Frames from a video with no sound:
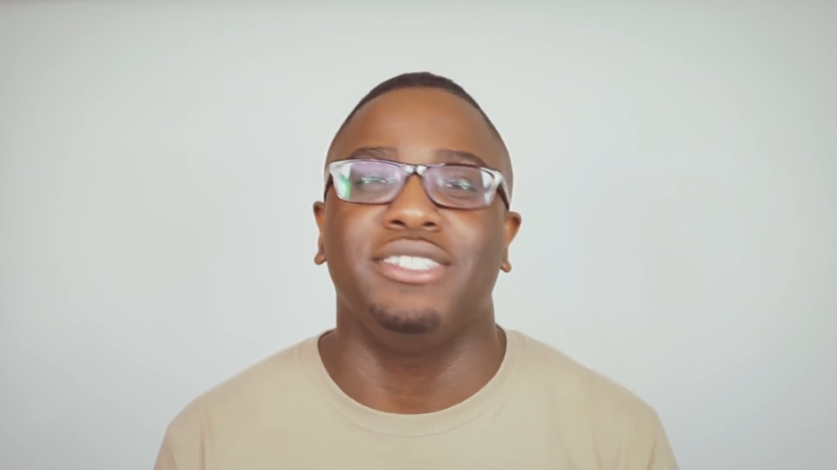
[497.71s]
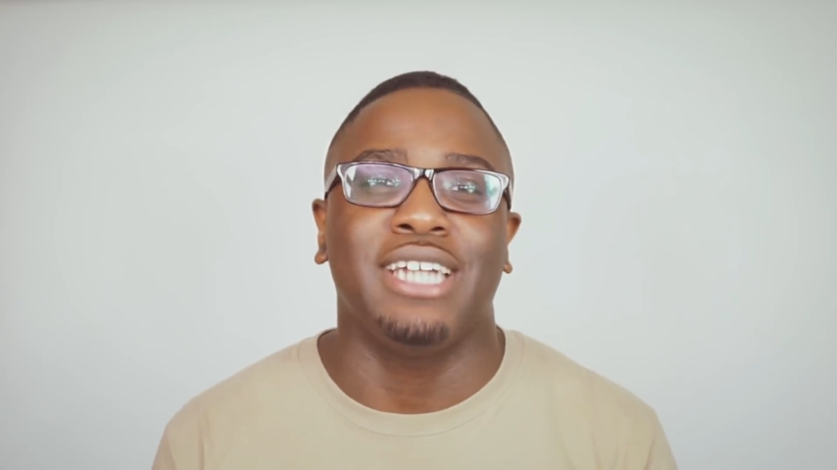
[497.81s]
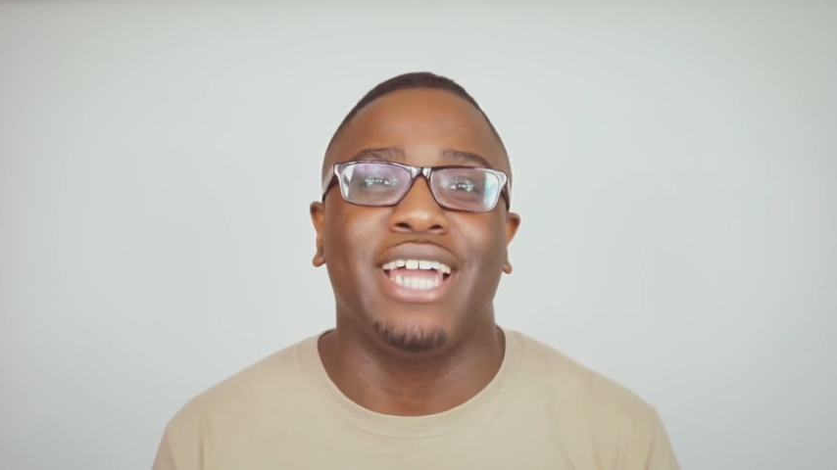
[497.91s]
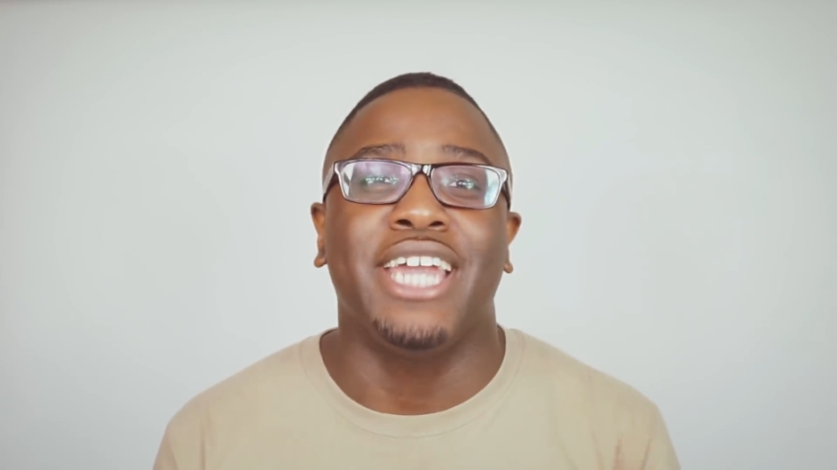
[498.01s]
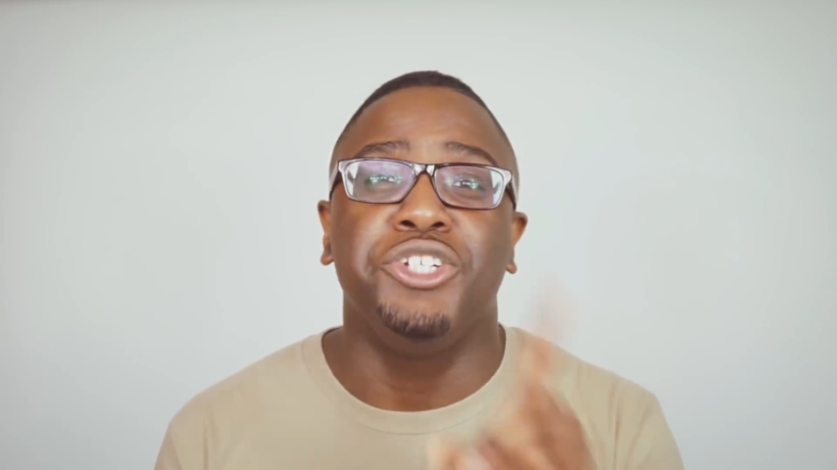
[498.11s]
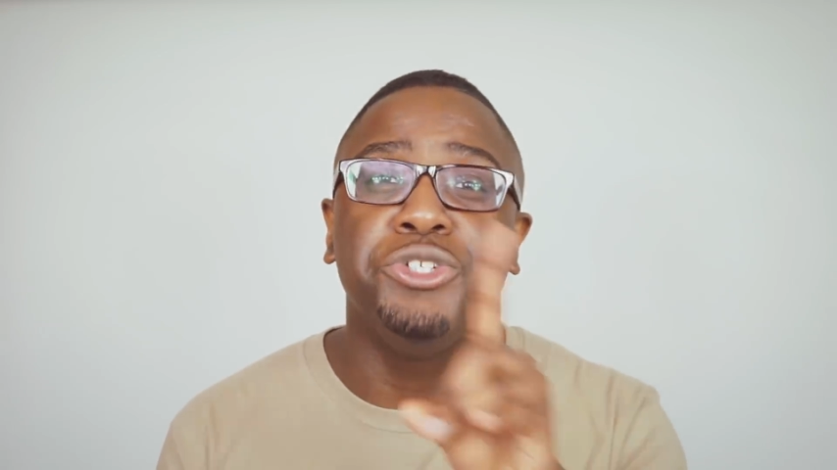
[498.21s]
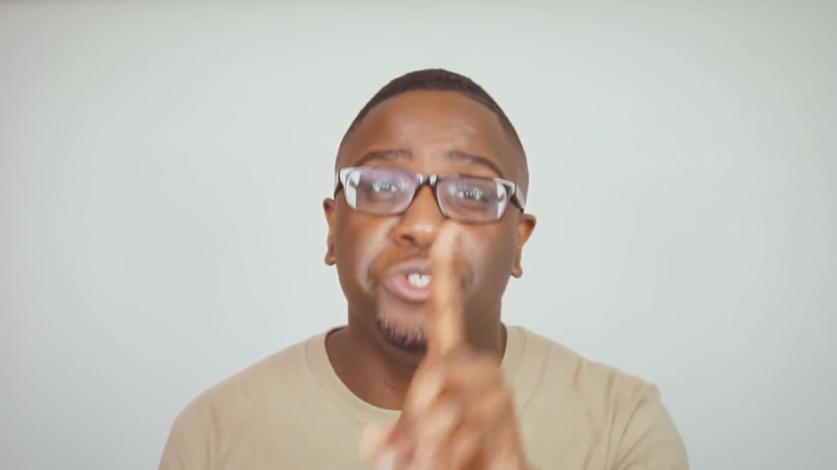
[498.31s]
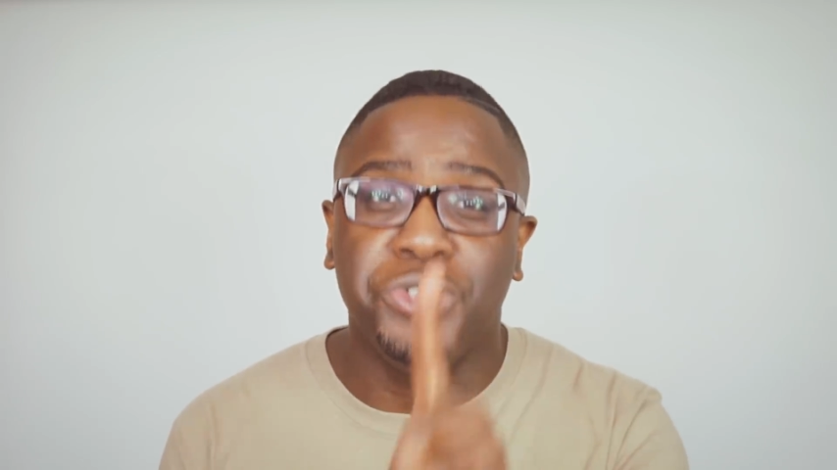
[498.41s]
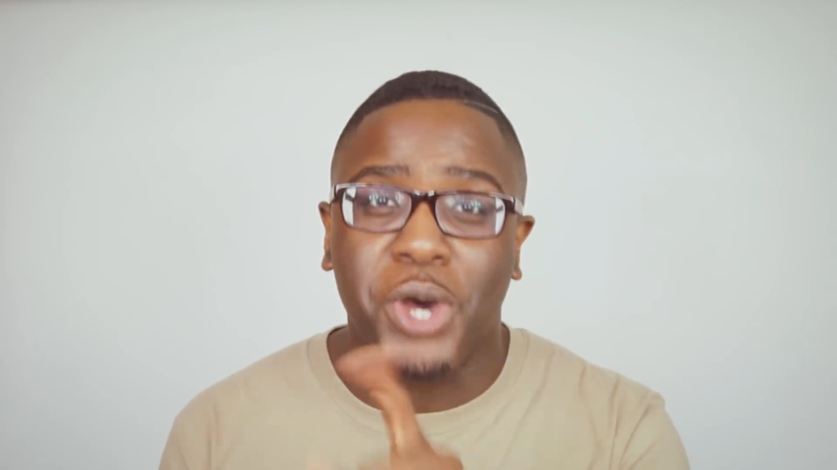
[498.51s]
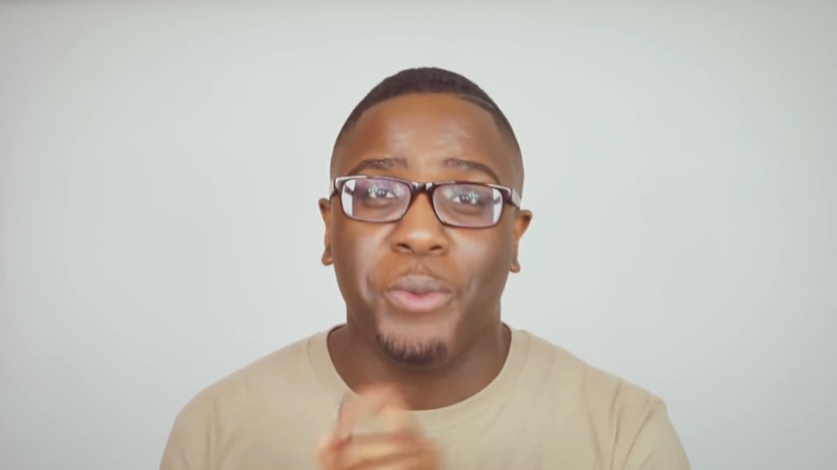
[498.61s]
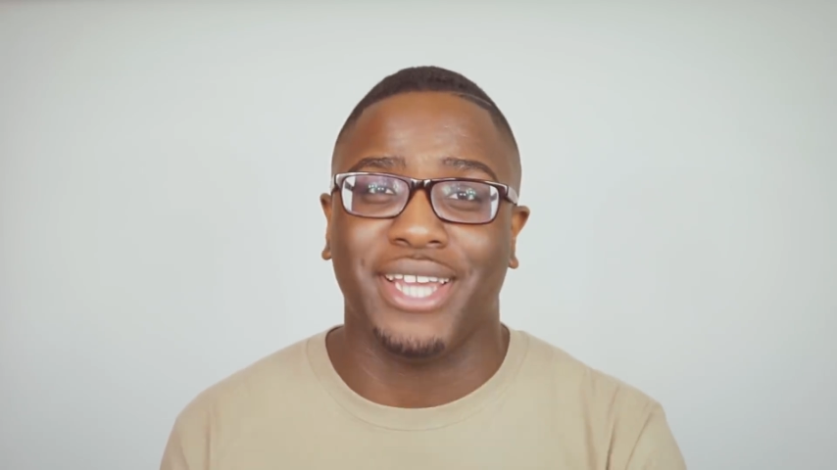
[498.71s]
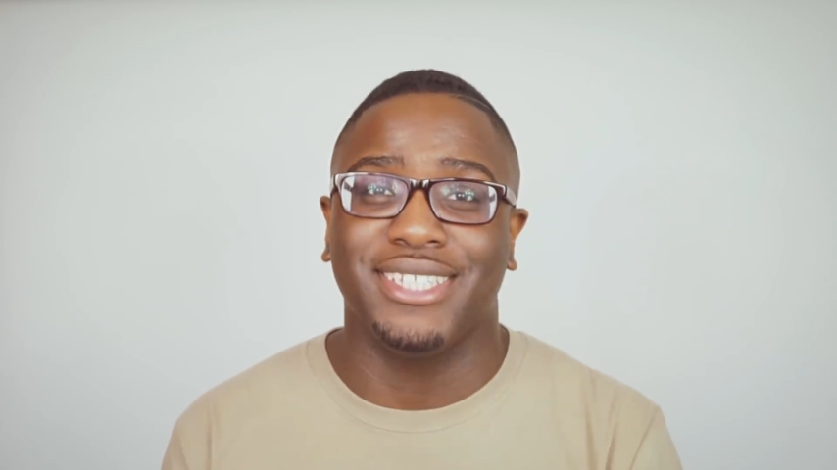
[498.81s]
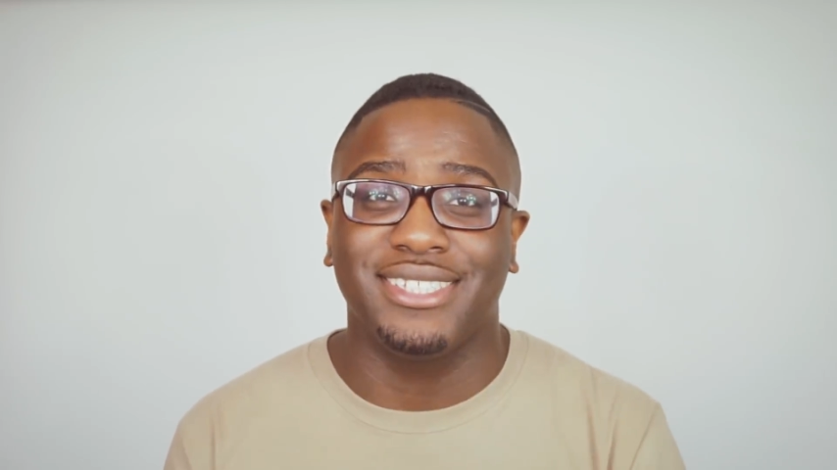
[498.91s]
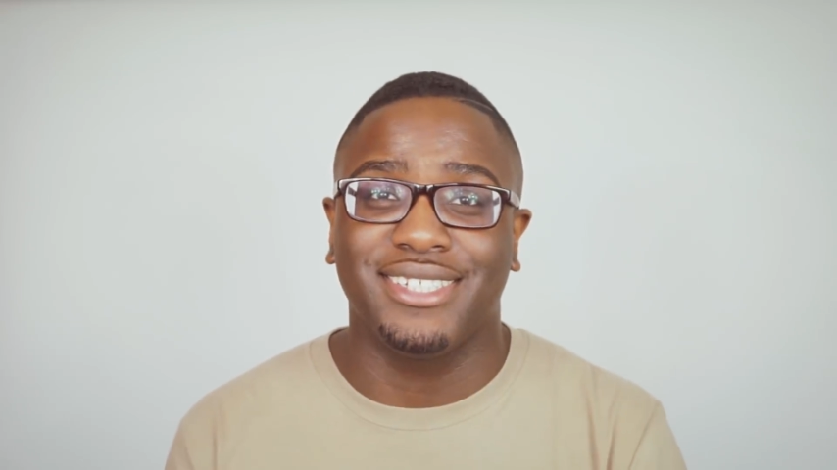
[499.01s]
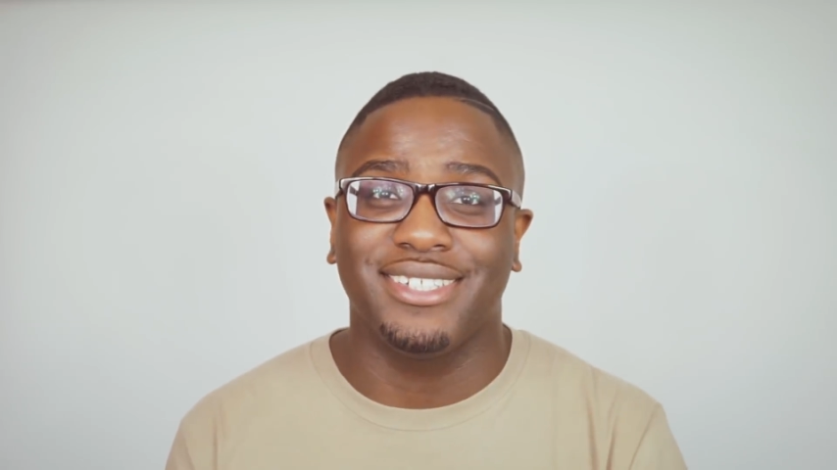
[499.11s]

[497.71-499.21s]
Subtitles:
you down and you know it?